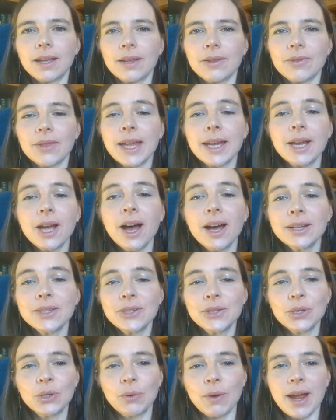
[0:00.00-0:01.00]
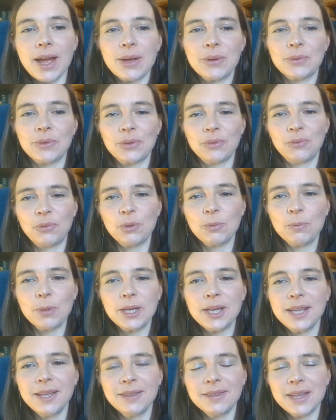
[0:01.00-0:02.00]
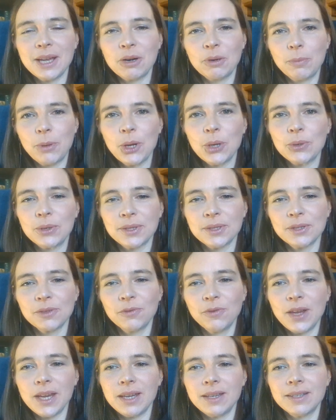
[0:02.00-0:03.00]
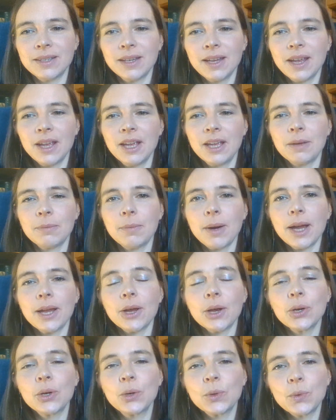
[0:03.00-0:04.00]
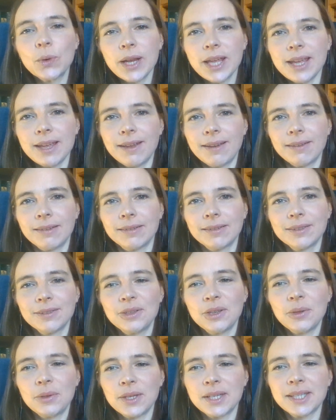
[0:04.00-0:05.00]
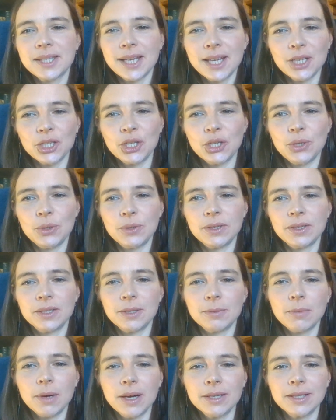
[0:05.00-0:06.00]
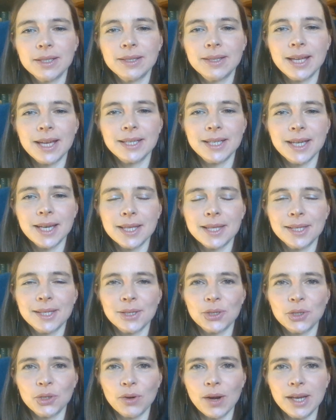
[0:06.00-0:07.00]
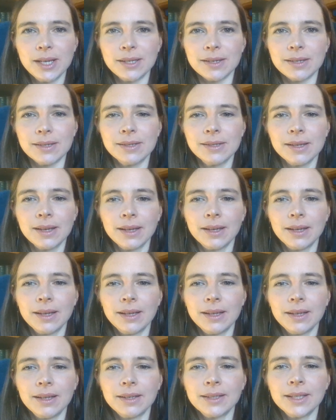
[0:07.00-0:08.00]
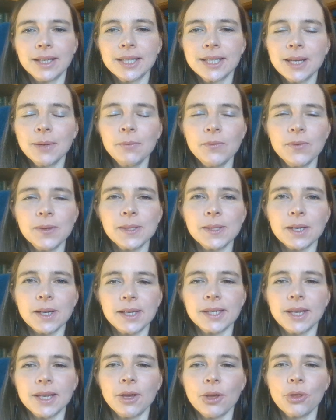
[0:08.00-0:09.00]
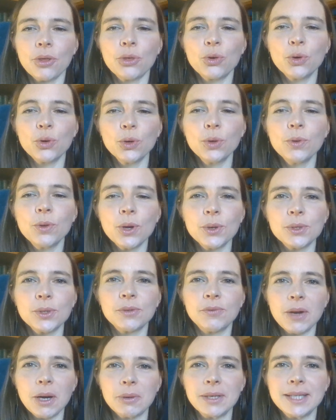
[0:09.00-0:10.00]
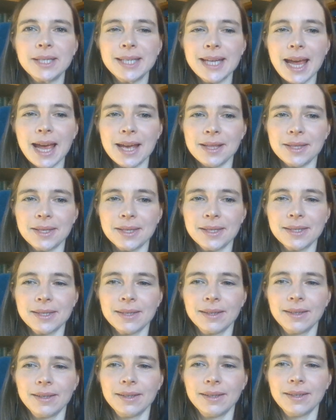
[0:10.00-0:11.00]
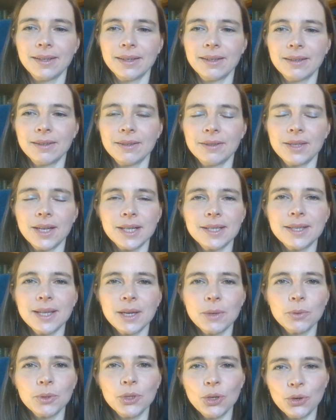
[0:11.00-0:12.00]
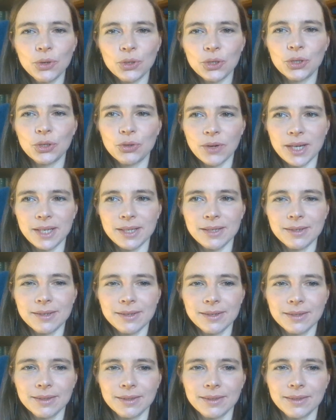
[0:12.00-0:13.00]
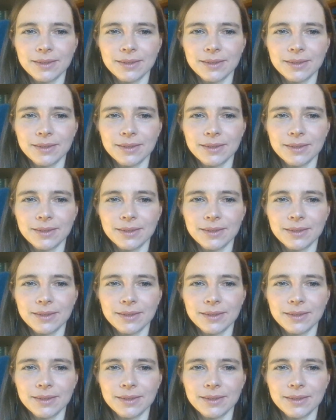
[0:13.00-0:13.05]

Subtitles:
They cut the ground from beneath their opponents' feet by agreeing that the statute demanded their deaths as traitors, yet emphasising through those very deaths that they were not traitors.